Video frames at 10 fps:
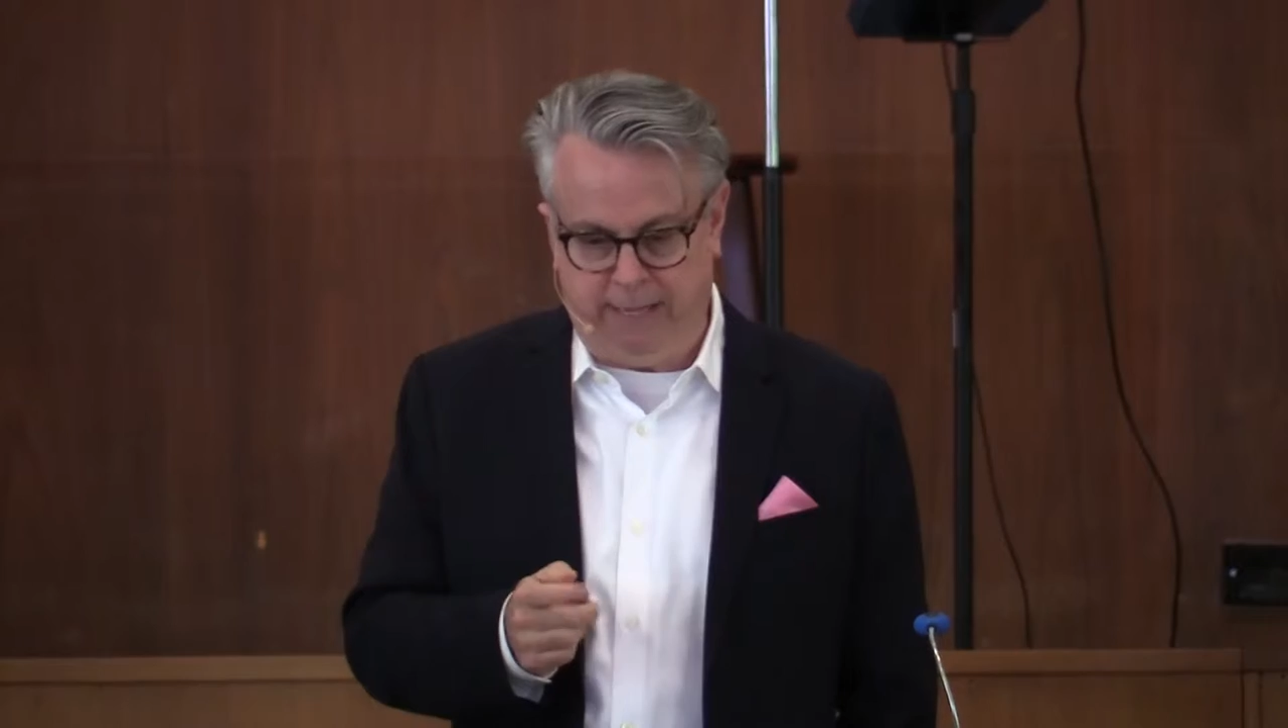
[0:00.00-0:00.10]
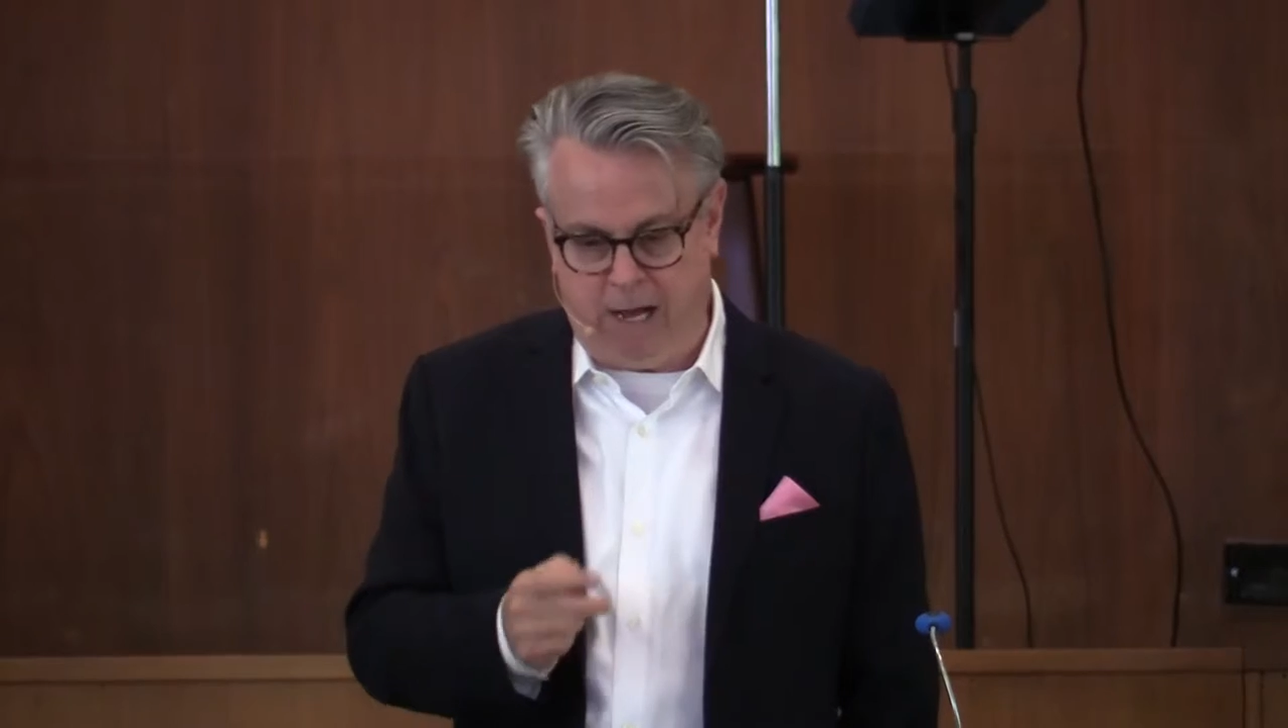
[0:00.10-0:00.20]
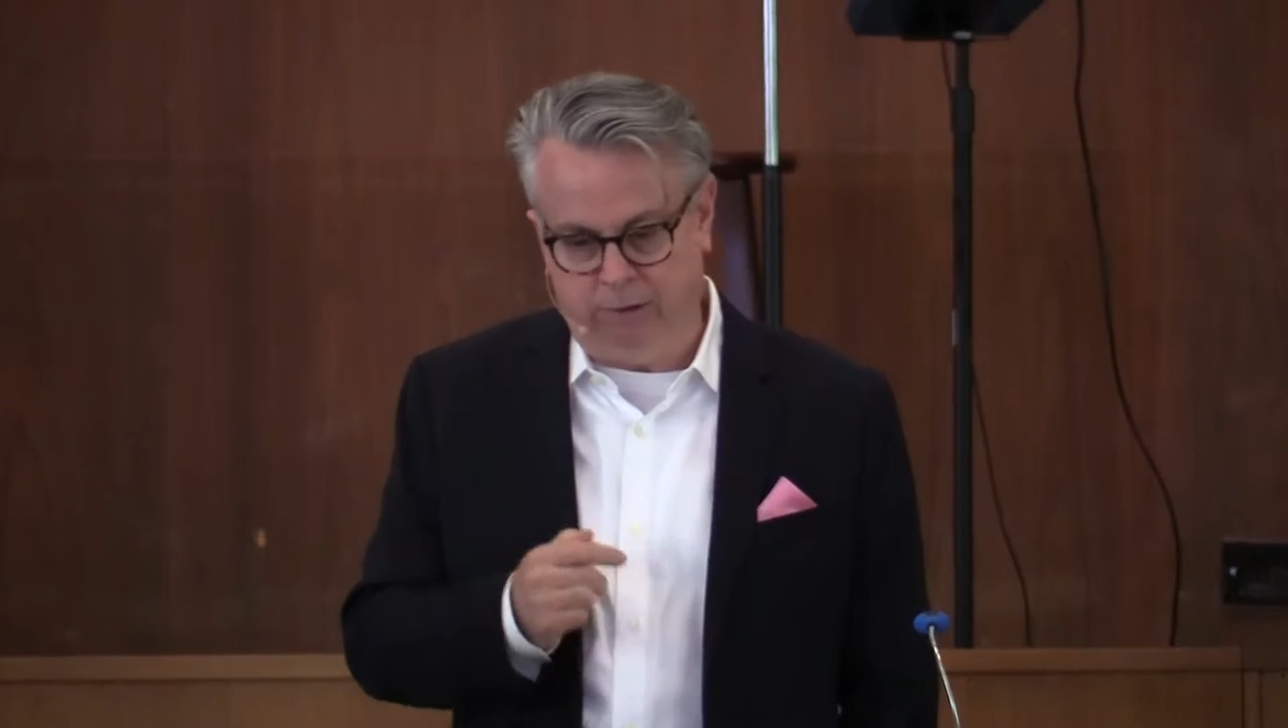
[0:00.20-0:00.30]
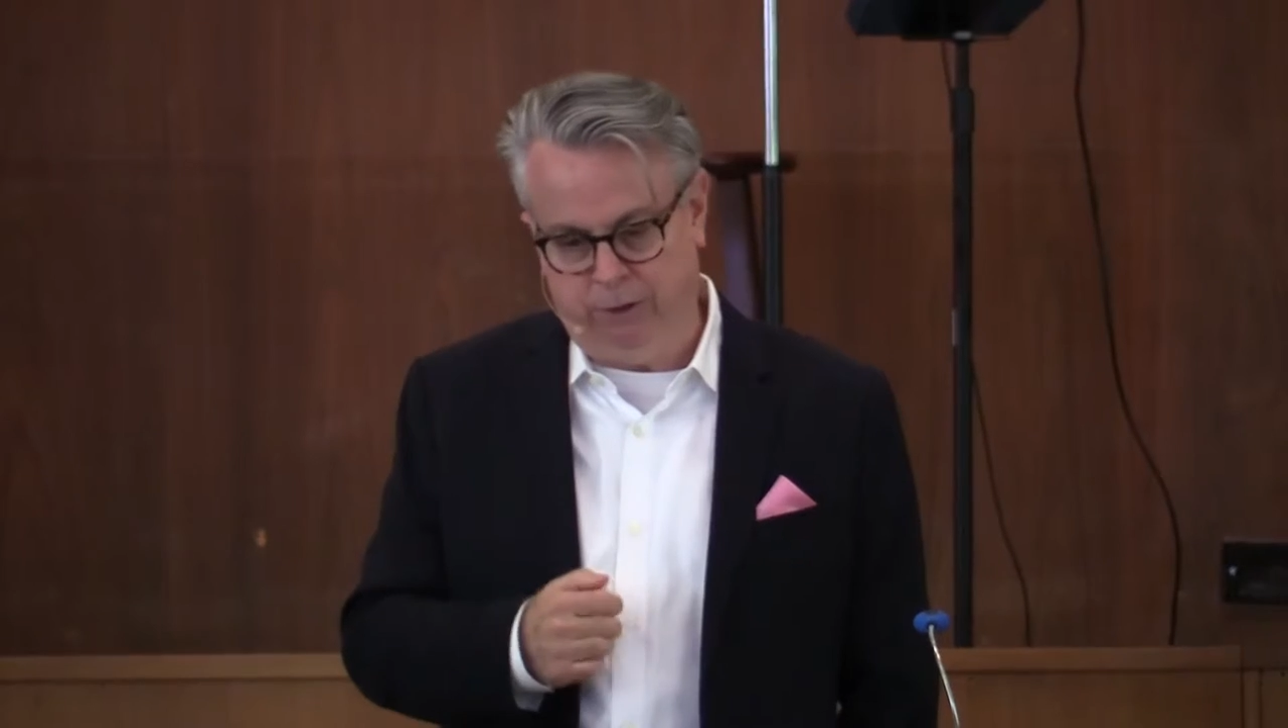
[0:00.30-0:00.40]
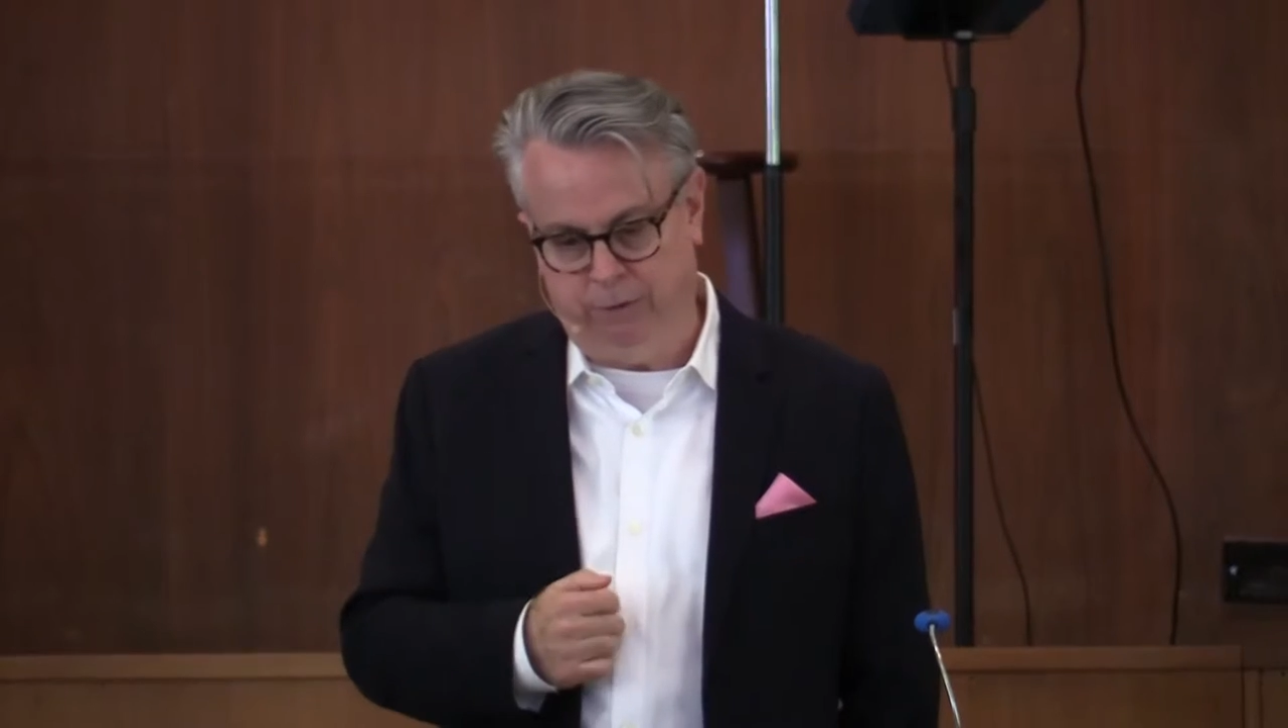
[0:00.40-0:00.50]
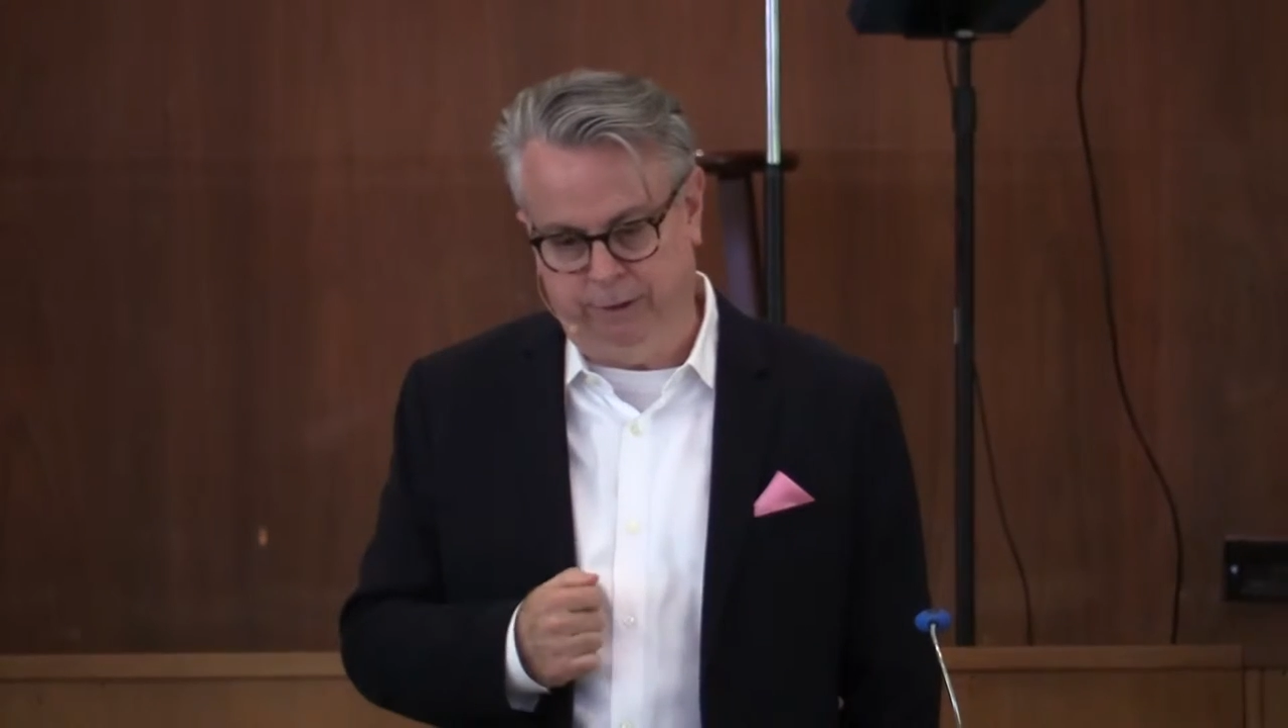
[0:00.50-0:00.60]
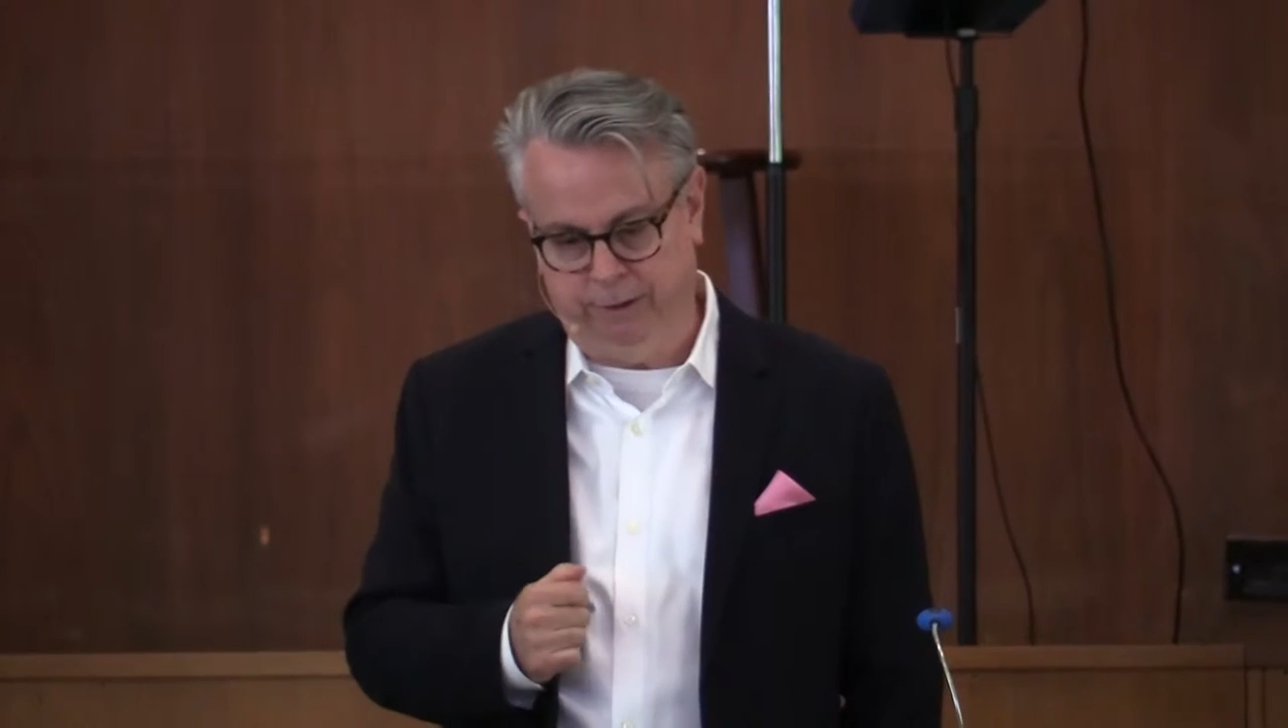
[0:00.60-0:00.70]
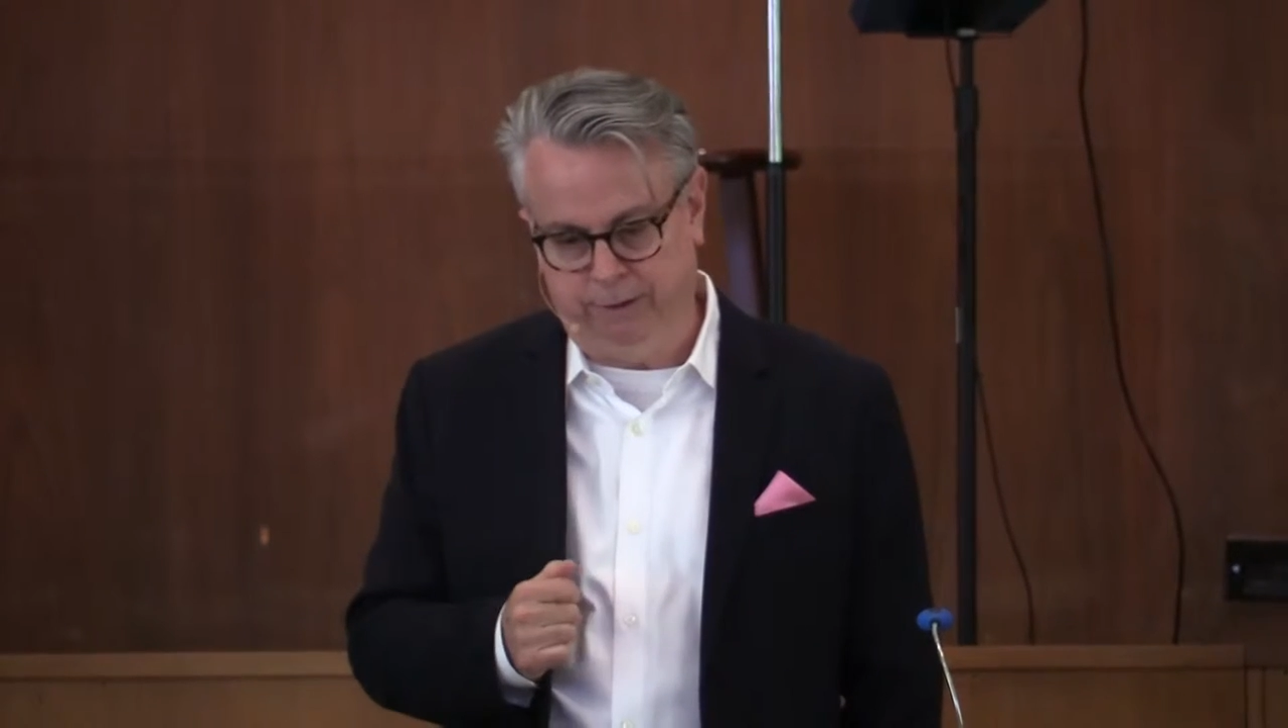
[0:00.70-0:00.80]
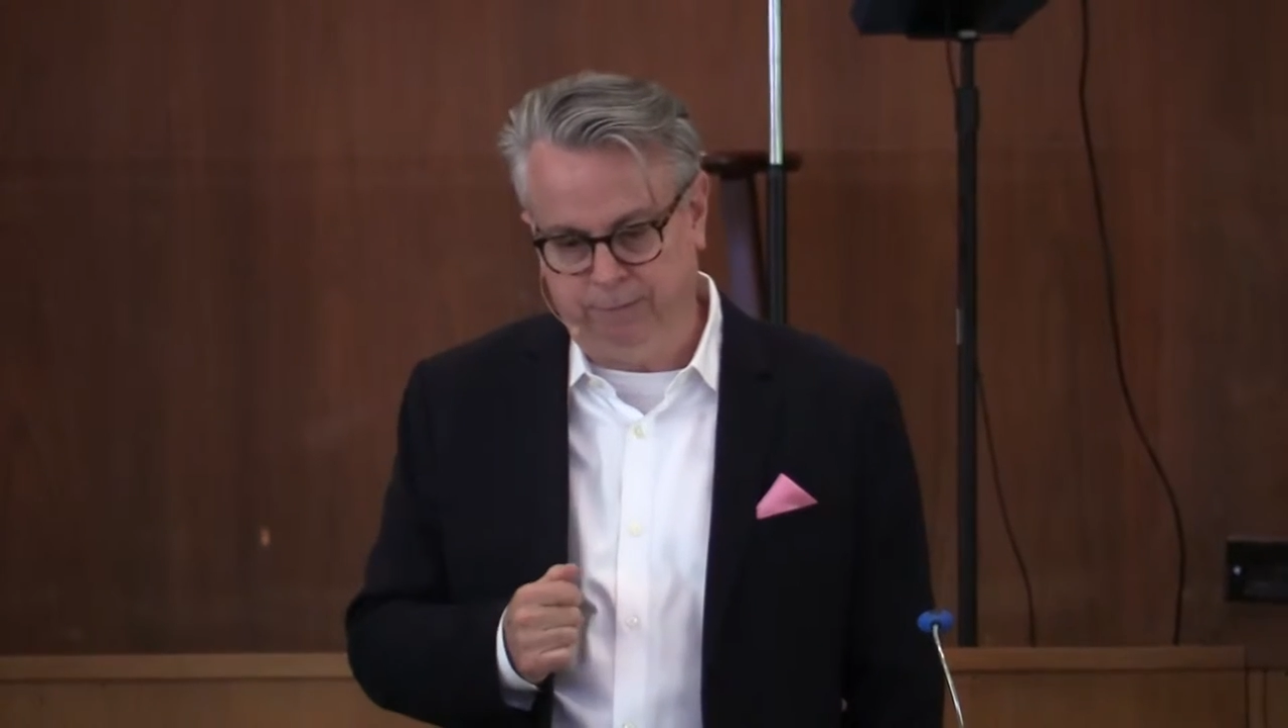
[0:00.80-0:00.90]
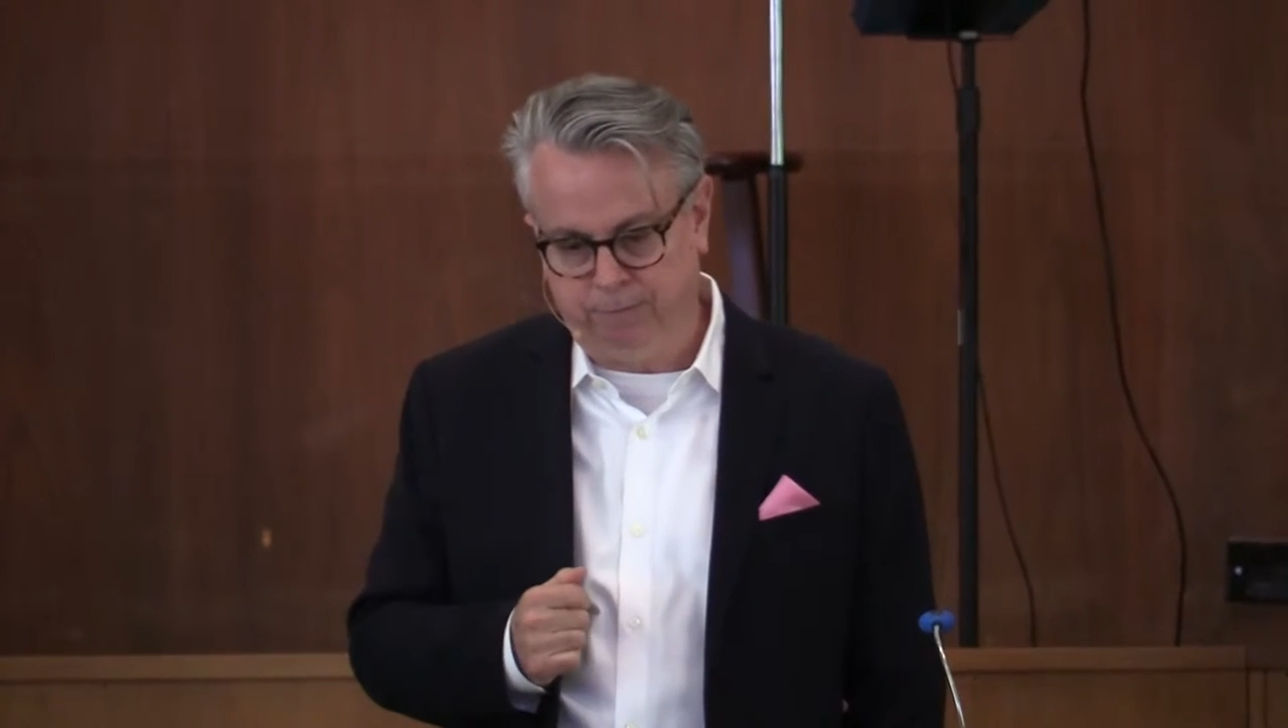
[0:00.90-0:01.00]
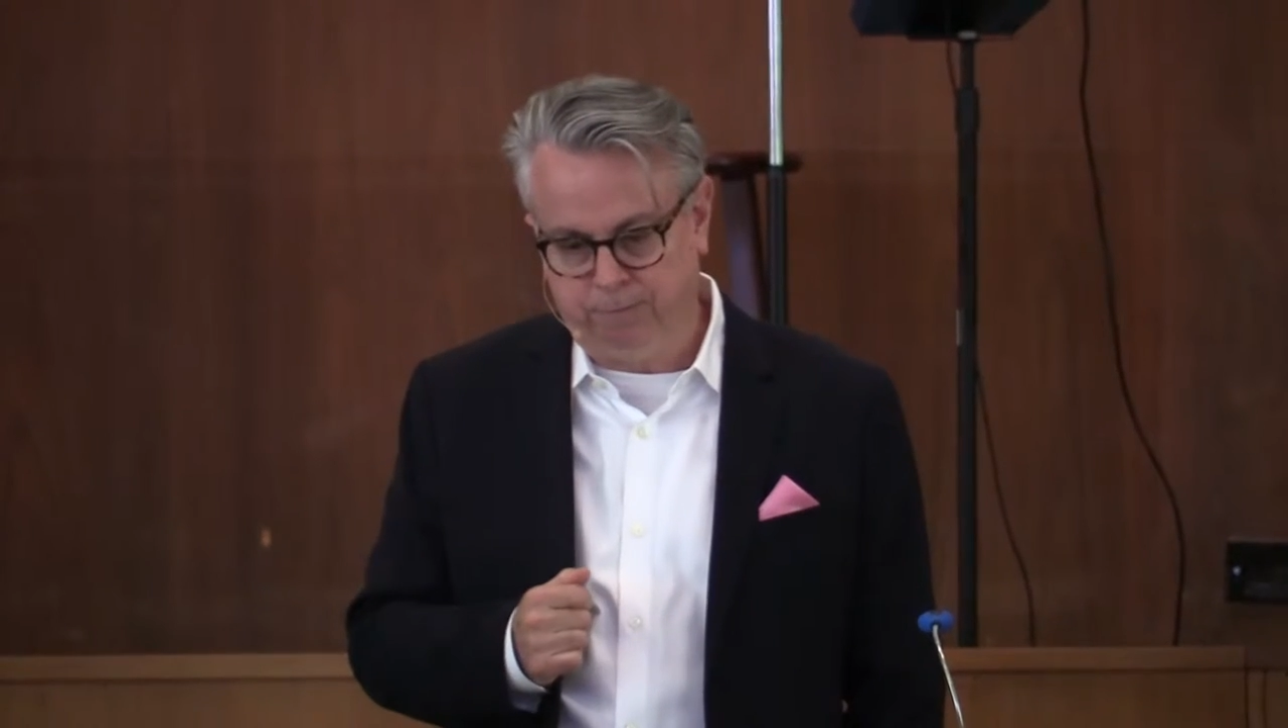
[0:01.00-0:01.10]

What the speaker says: out to us.